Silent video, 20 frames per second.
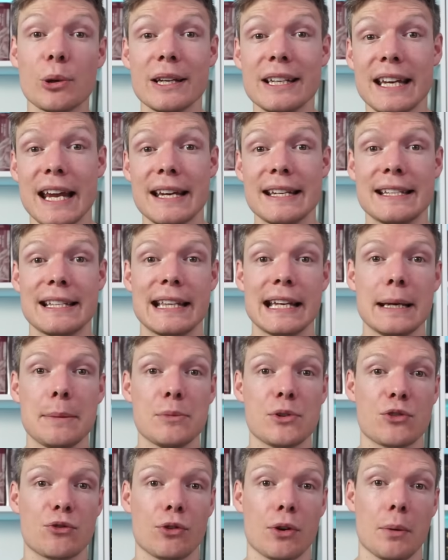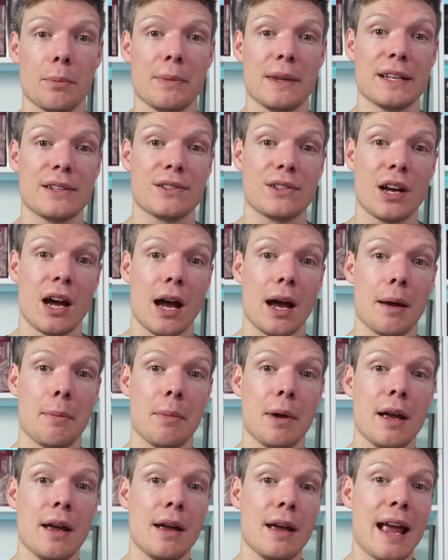contains themes from this
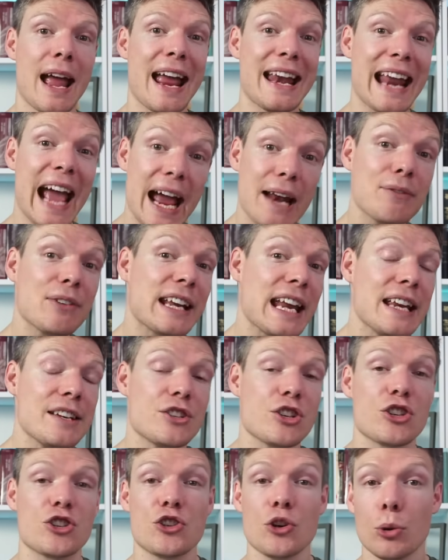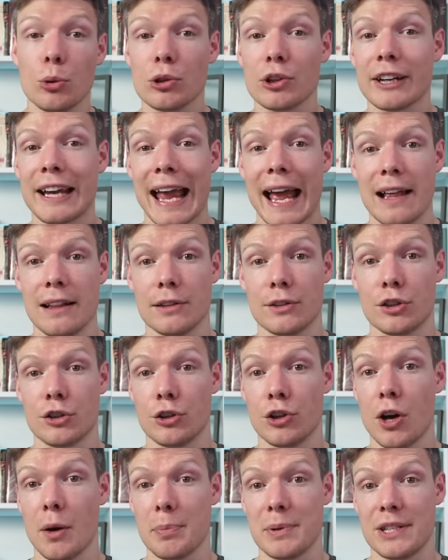time and advocates a solar calendar
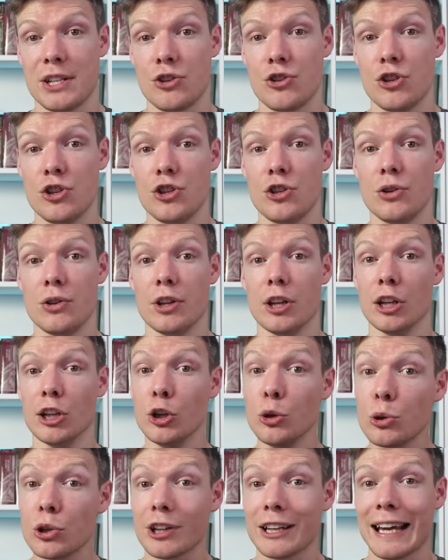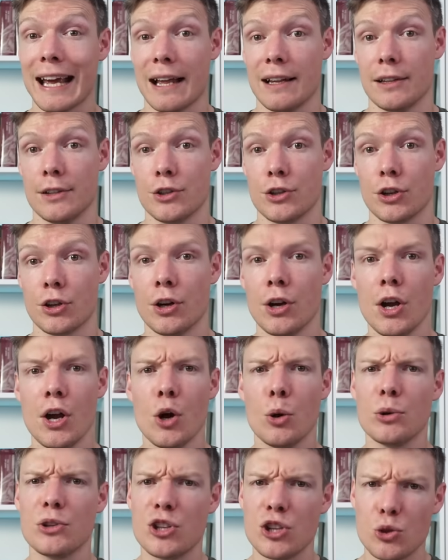in opposition to the lunar calendar,
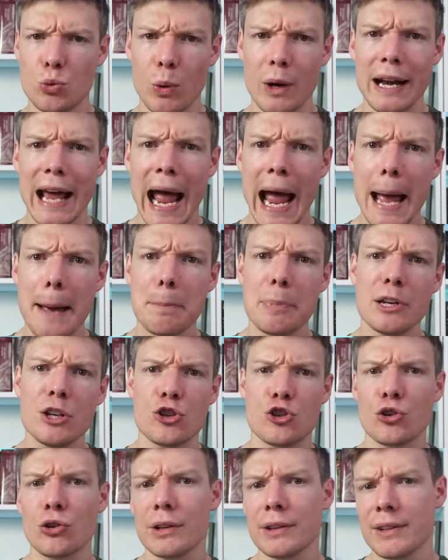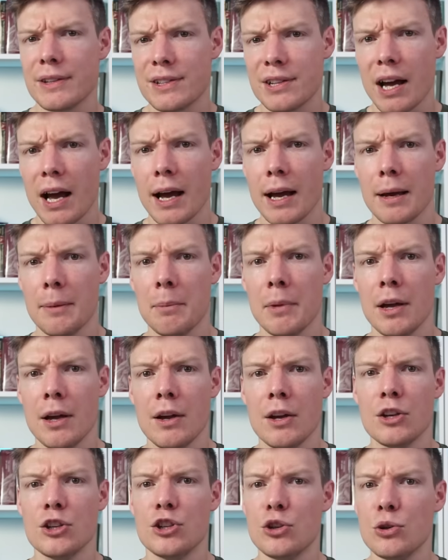which is what happened during the time
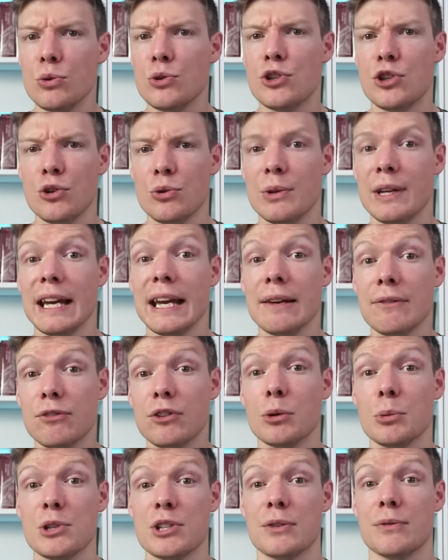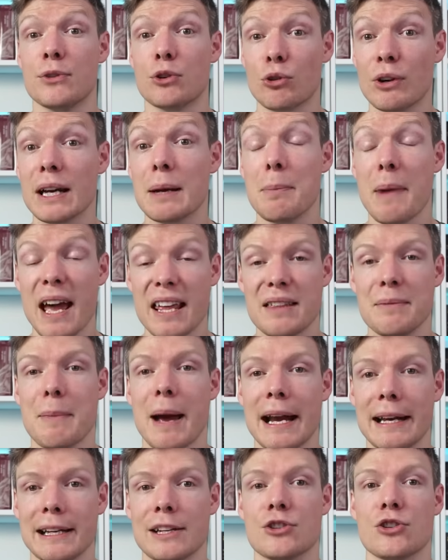due to the influence of Greek
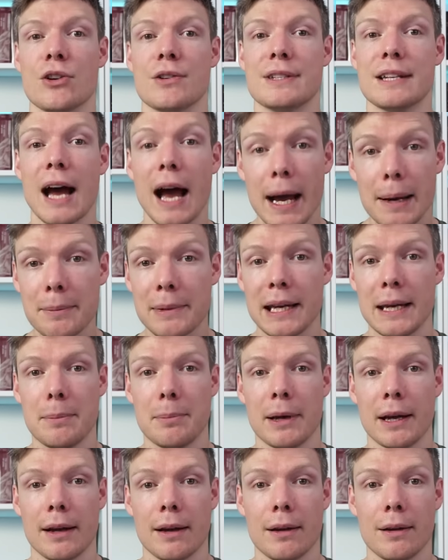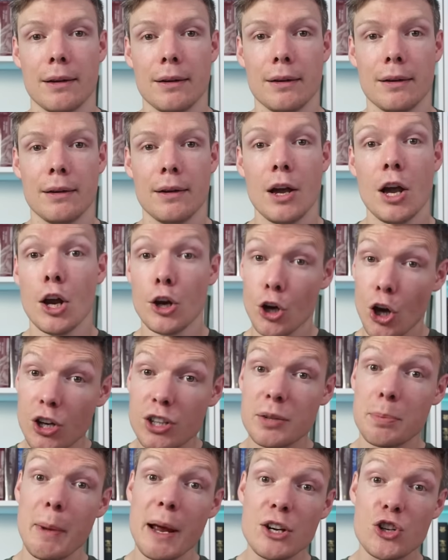mathematics on timekeeping. Not
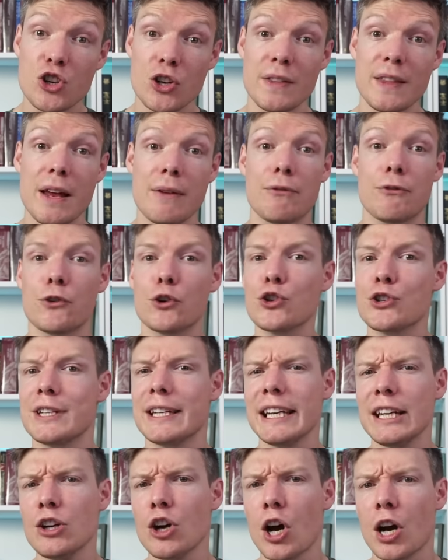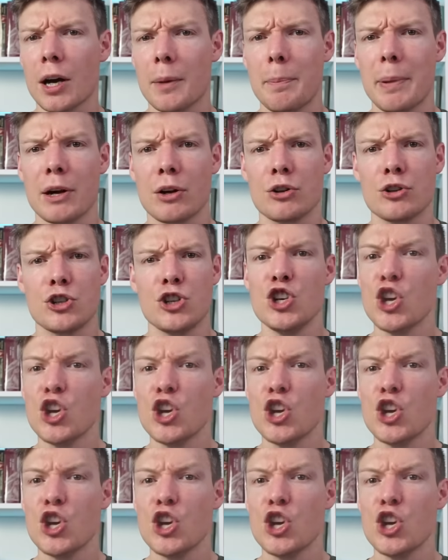to mention that First Enoch bears